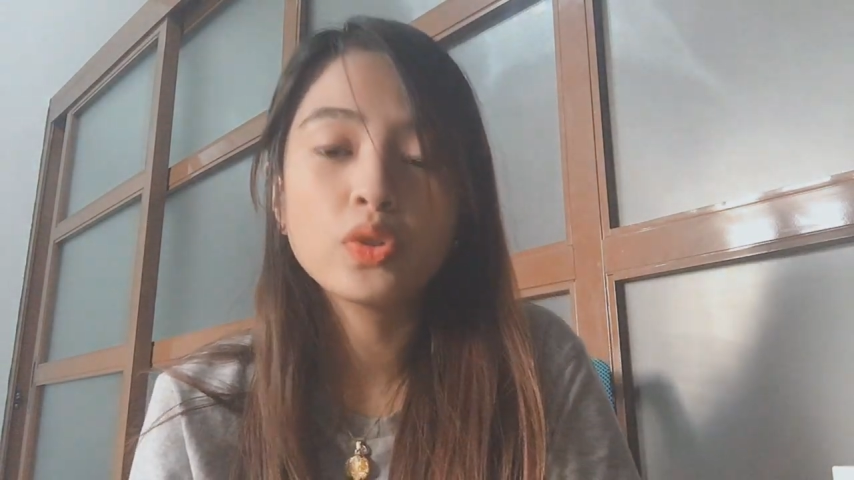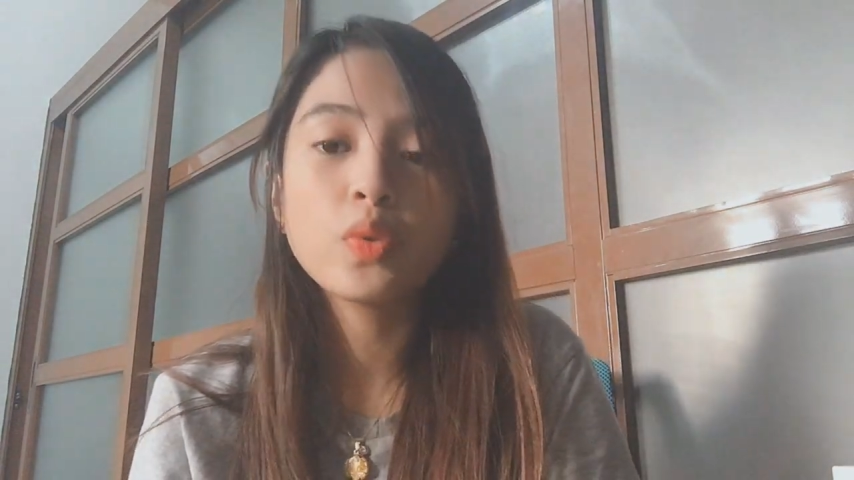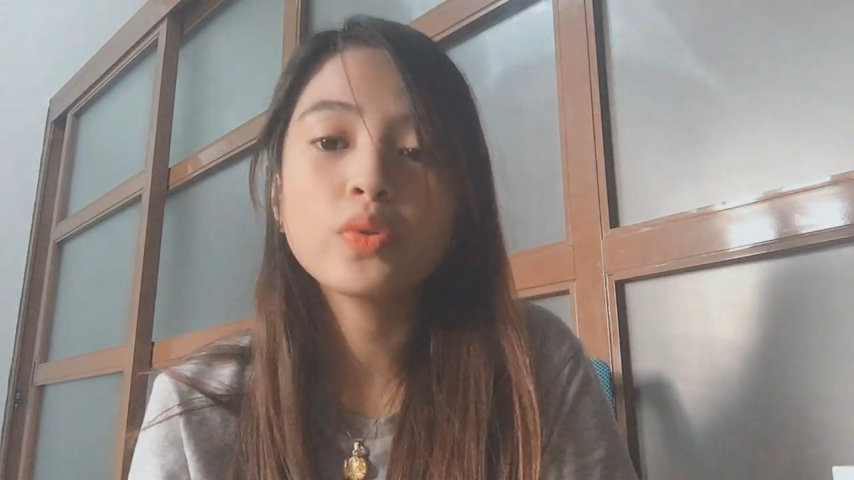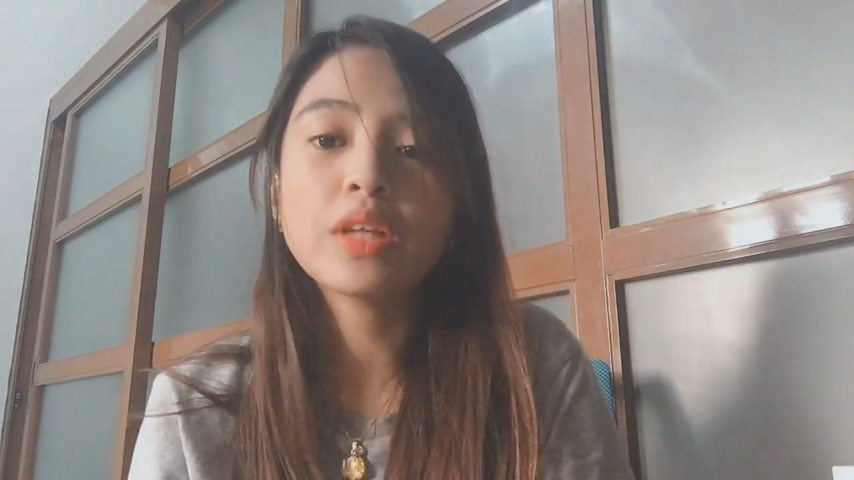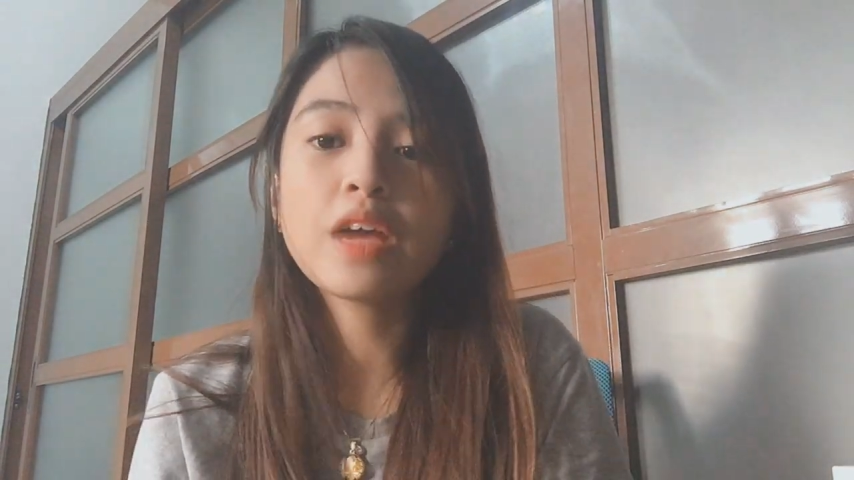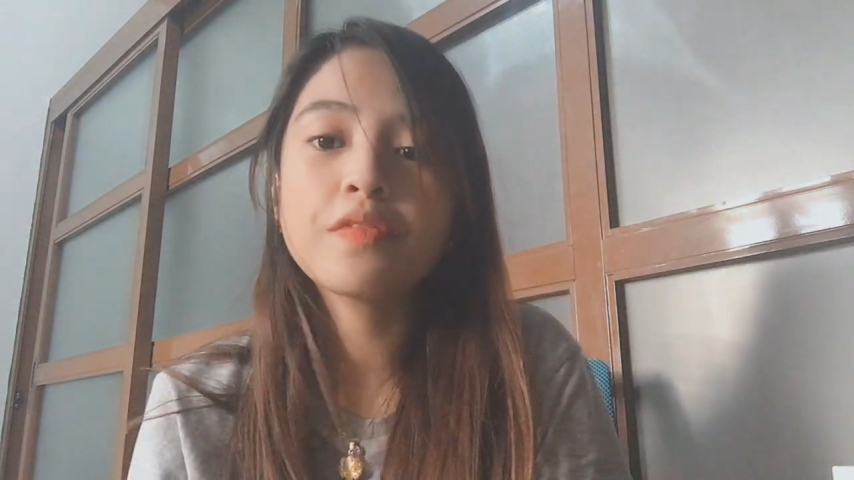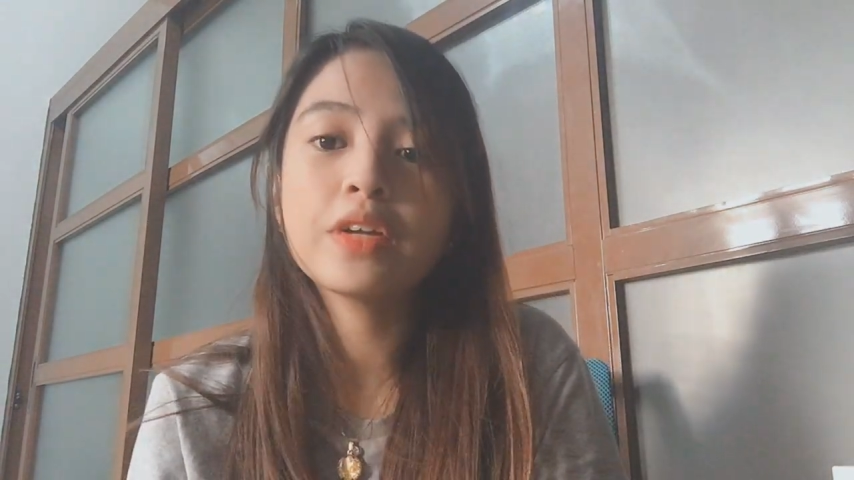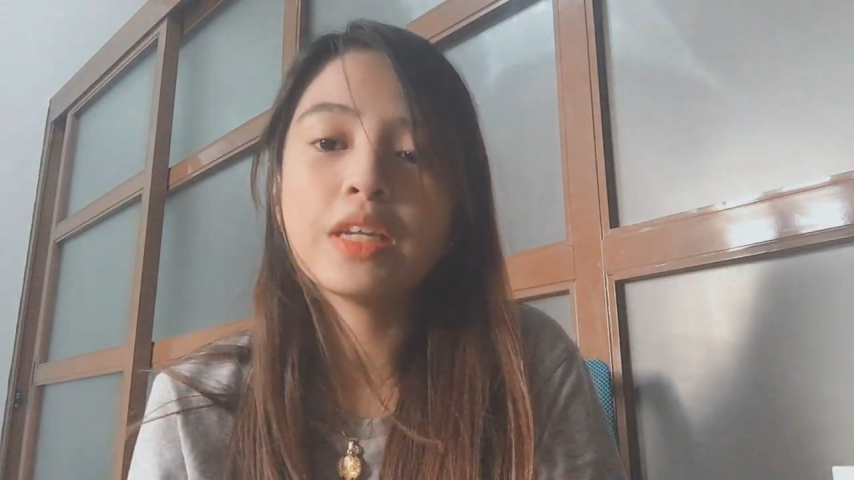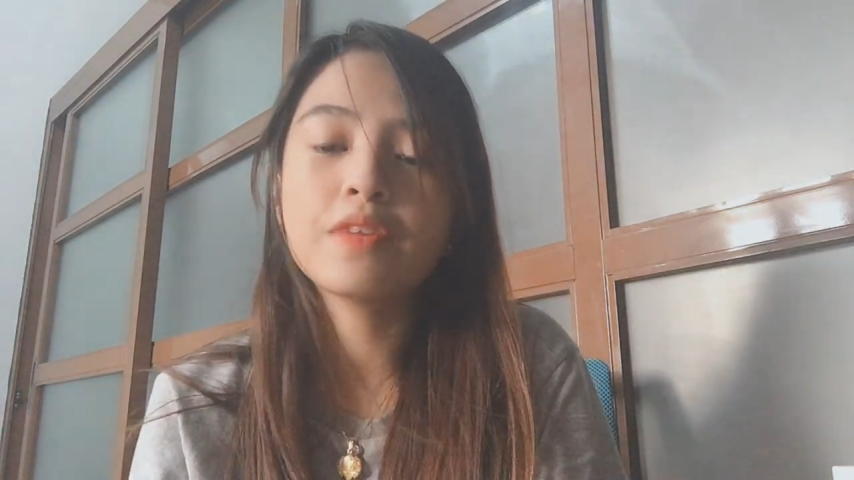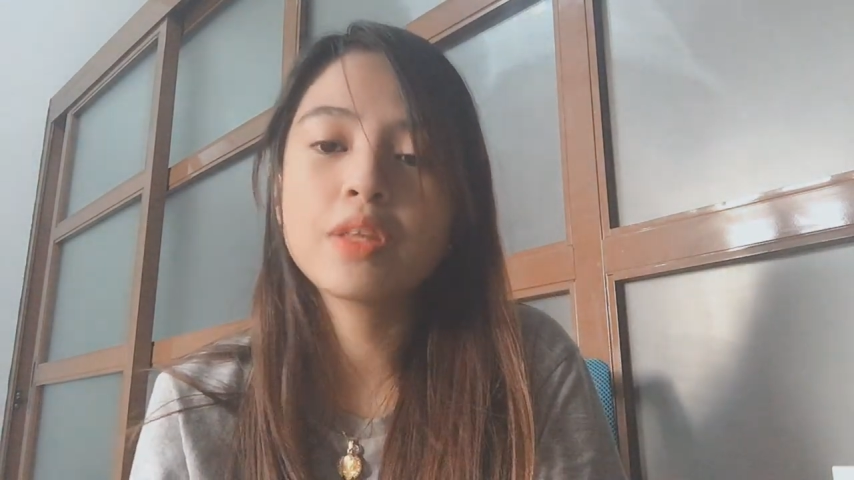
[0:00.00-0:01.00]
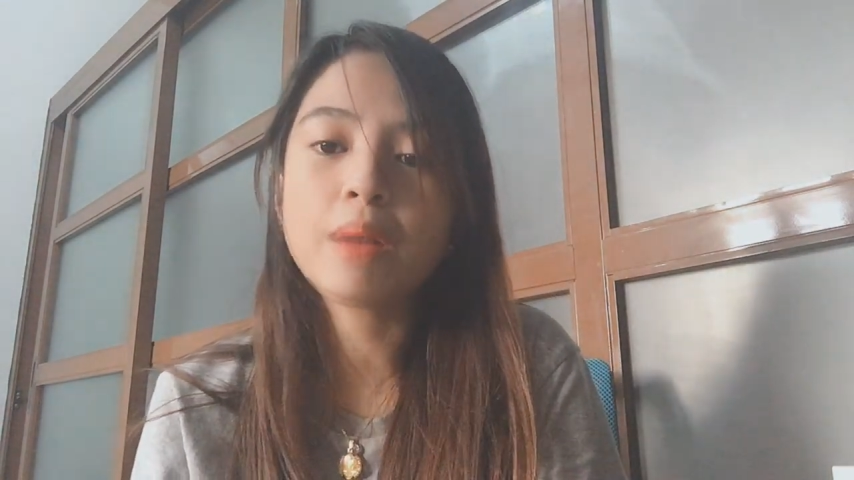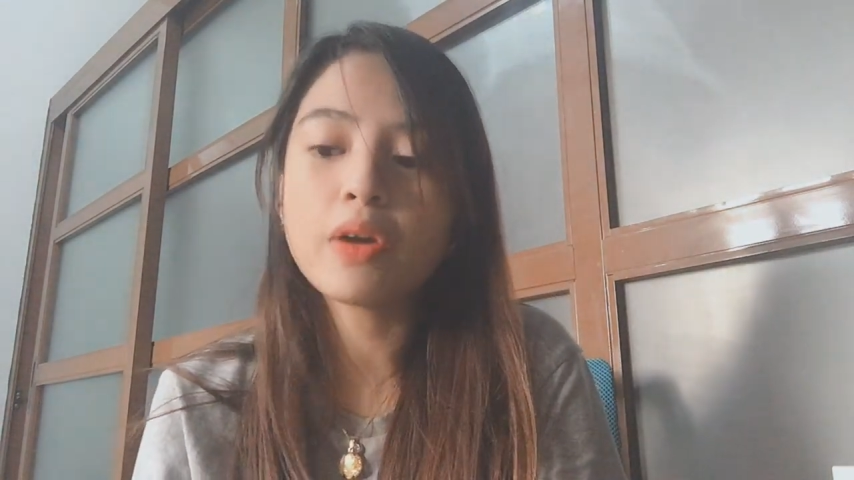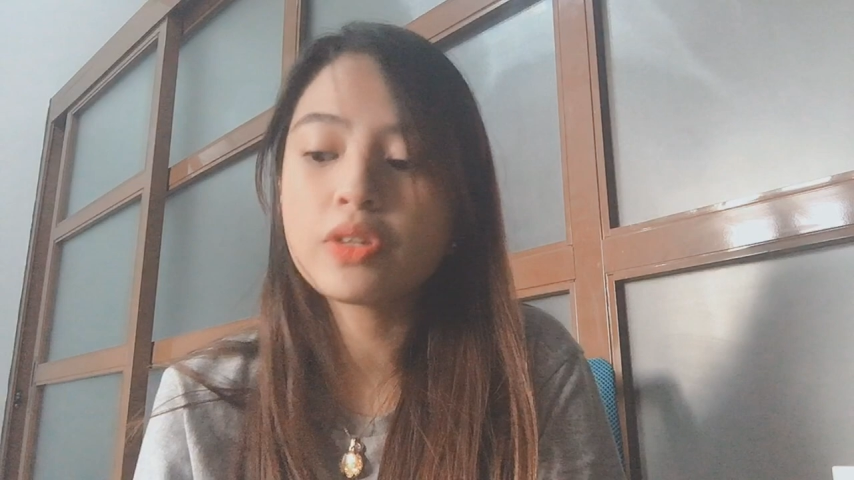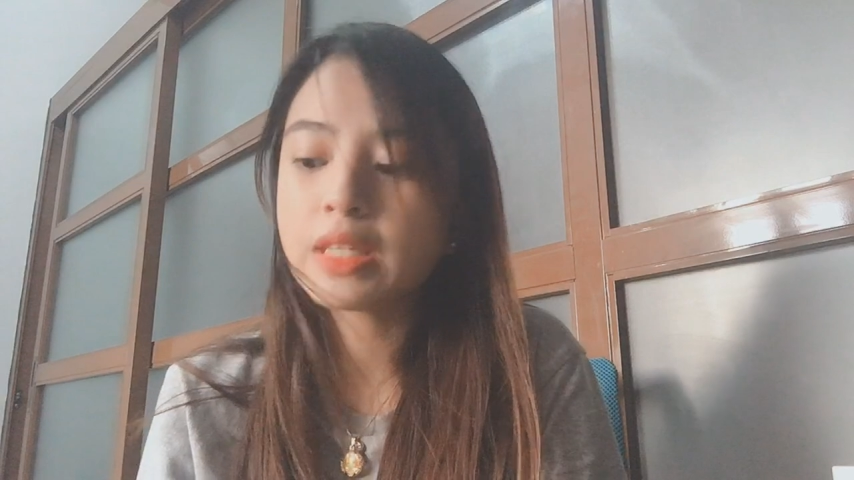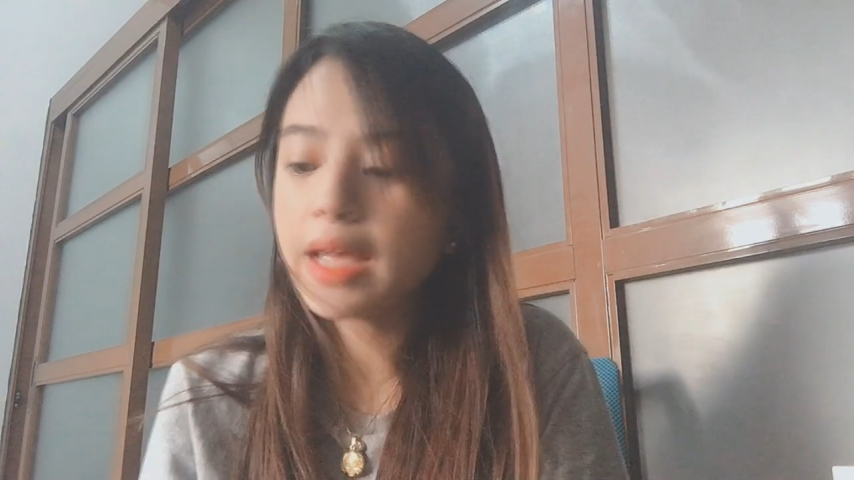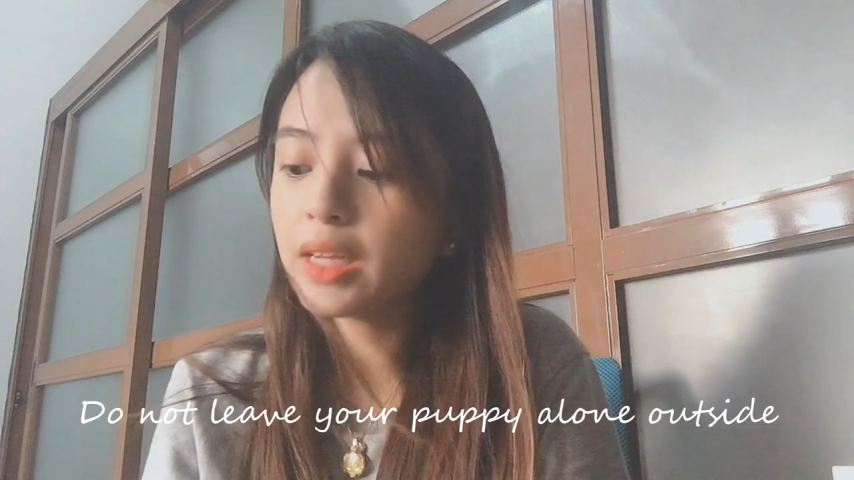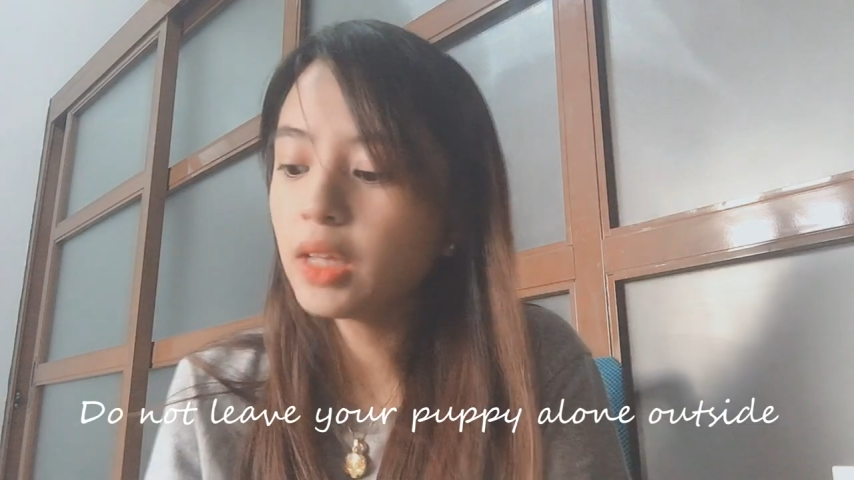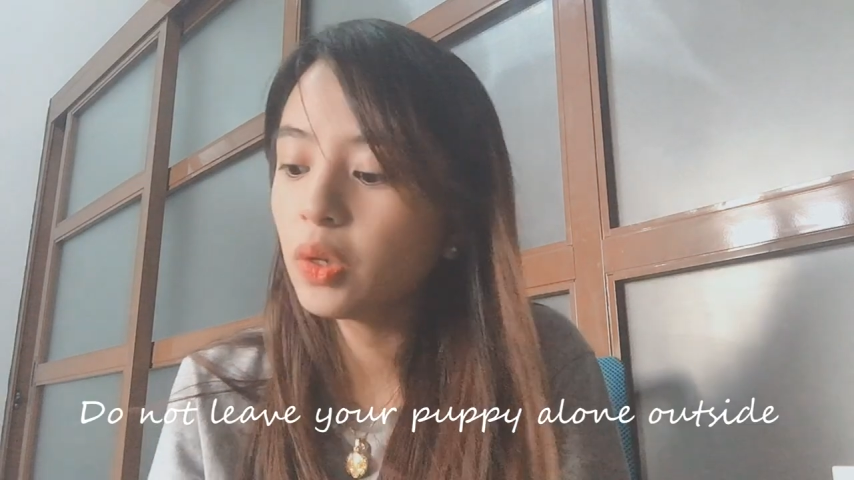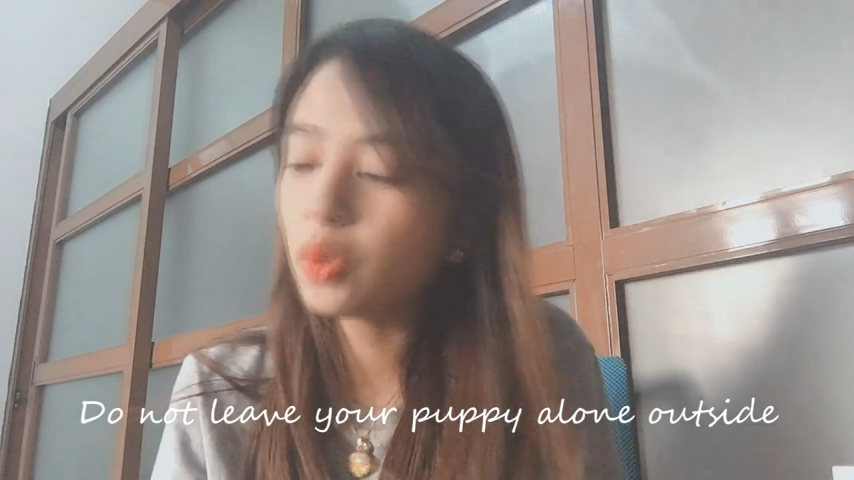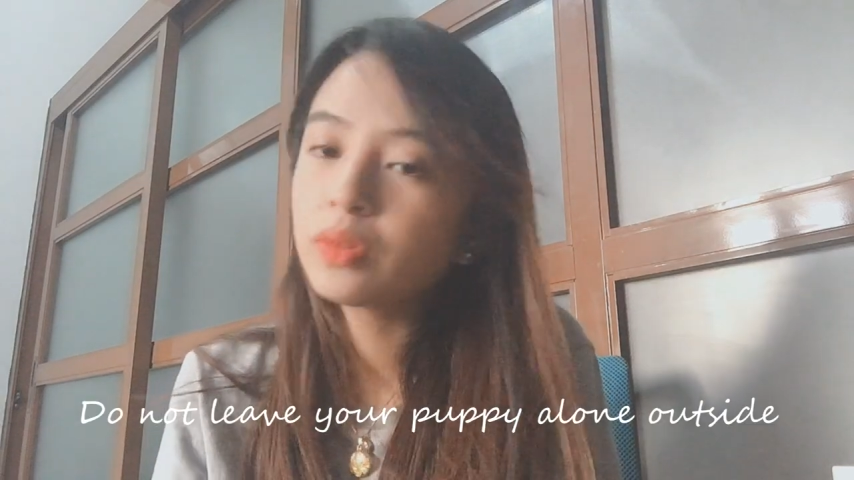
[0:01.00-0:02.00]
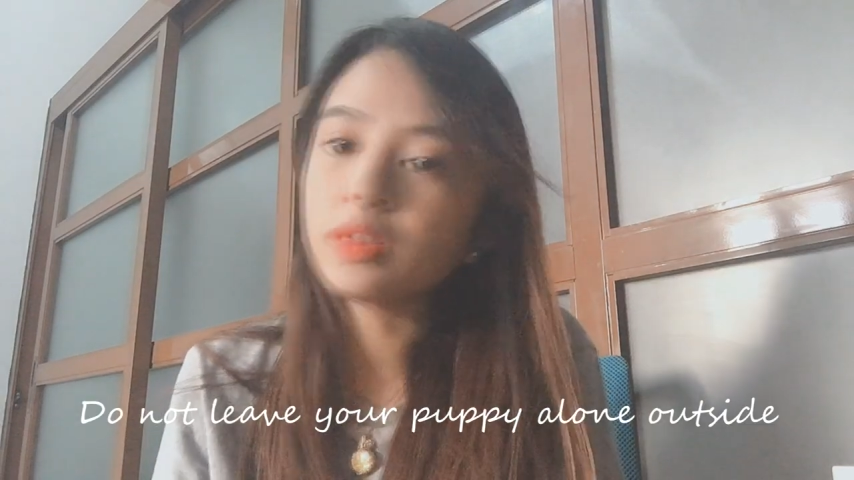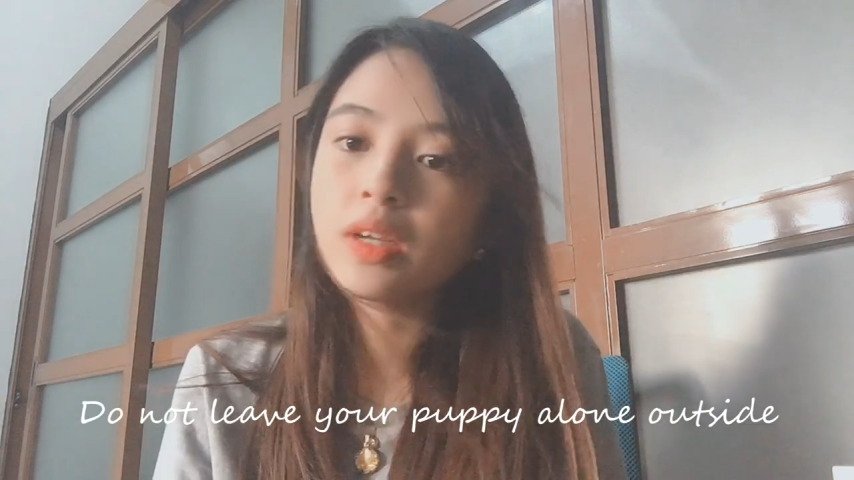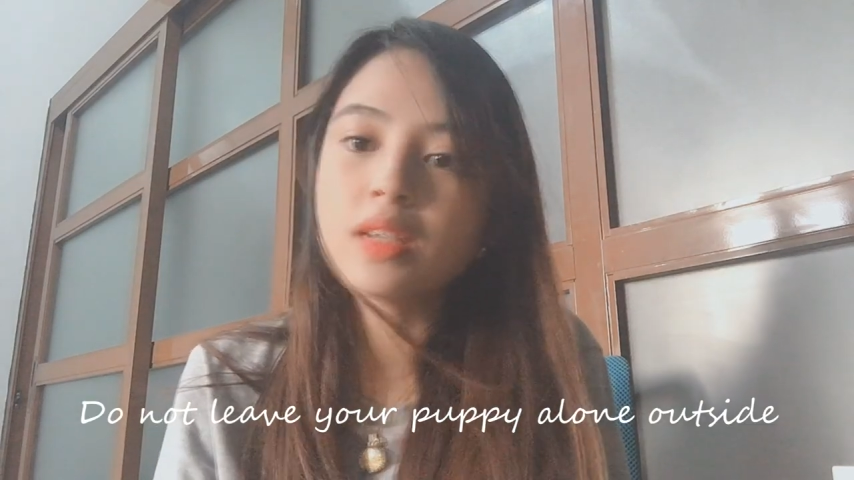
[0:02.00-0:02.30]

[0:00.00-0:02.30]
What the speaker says: Don't ever leave them outside alone